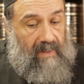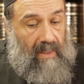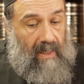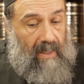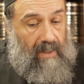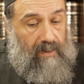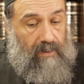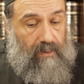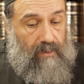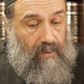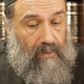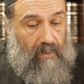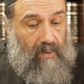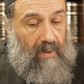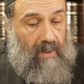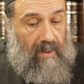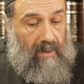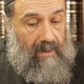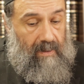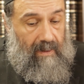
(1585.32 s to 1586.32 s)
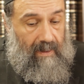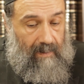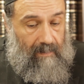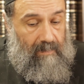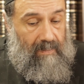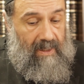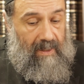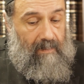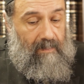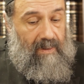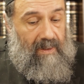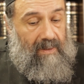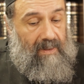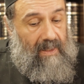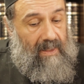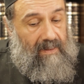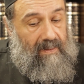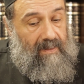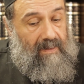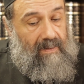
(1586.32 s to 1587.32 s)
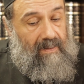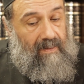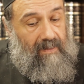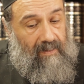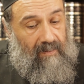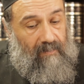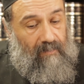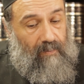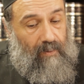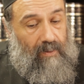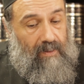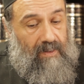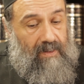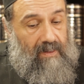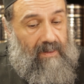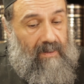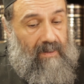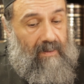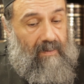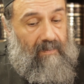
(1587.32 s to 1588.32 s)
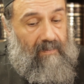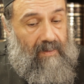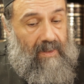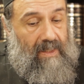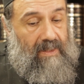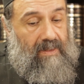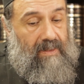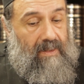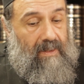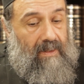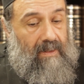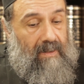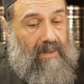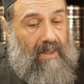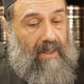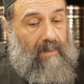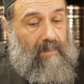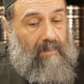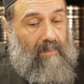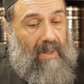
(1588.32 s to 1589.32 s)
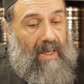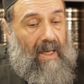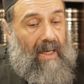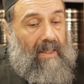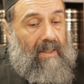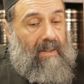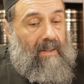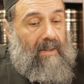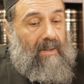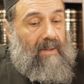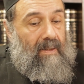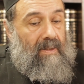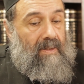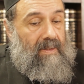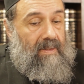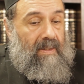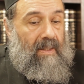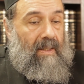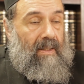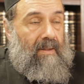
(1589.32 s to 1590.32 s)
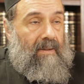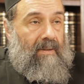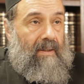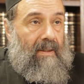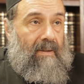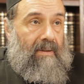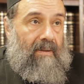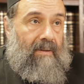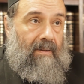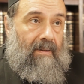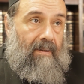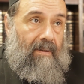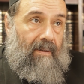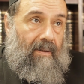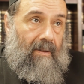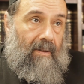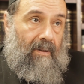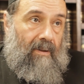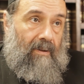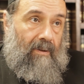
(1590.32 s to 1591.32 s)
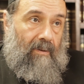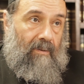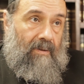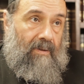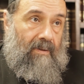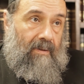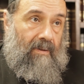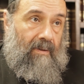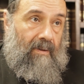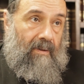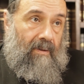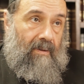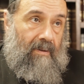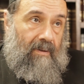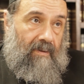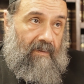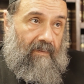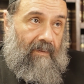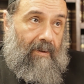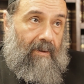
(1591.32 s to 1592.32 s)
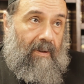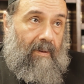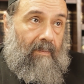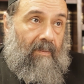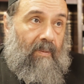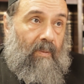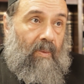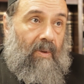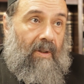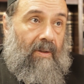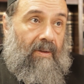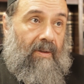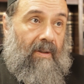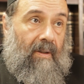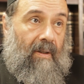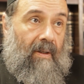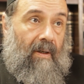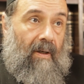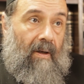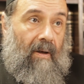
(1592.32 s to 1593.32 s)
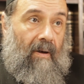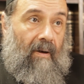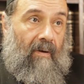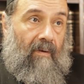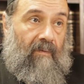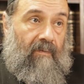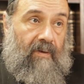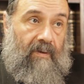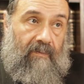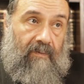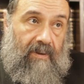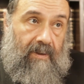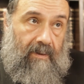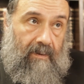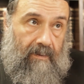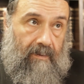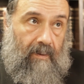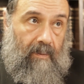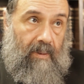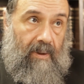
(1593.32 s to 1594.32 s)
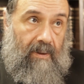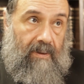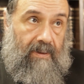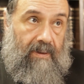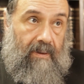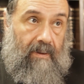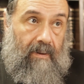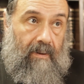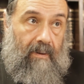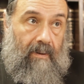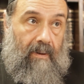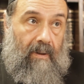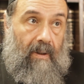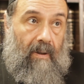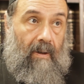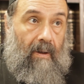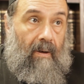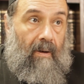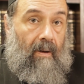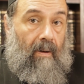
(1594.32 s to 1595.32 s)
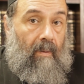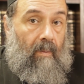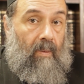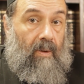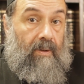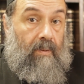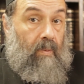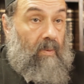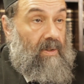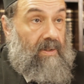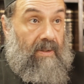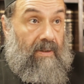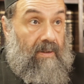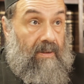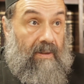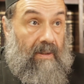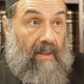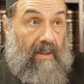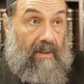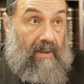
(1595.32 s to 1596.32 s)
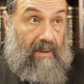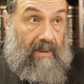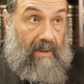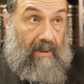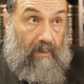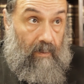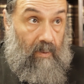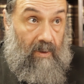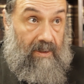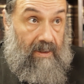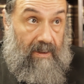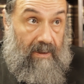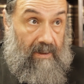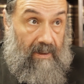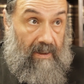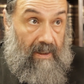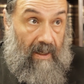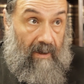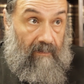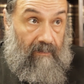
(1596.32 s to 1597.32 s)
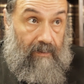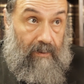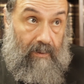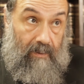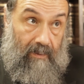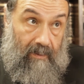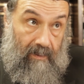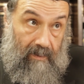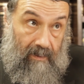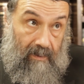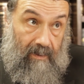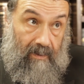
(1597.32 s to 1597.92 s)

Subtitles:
I saw a paper that the first forensic came back saying that those Sforim worth 50 rubles, but that wasn't enough to